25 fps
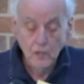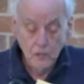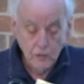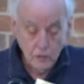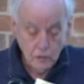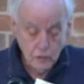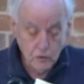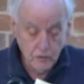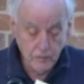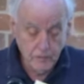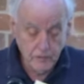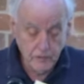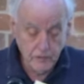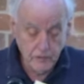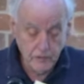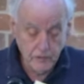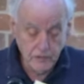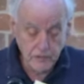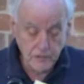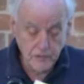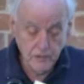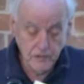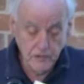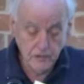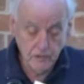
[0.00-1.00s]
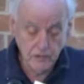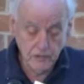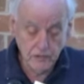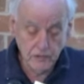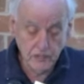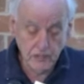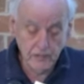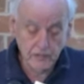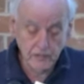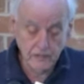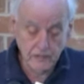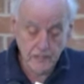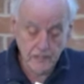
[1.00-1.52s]
You should be dressed in your
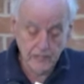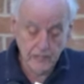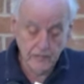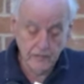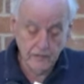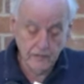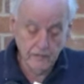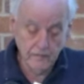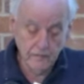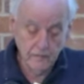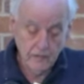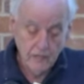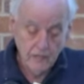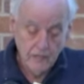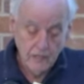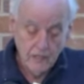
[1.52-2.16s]
jacket,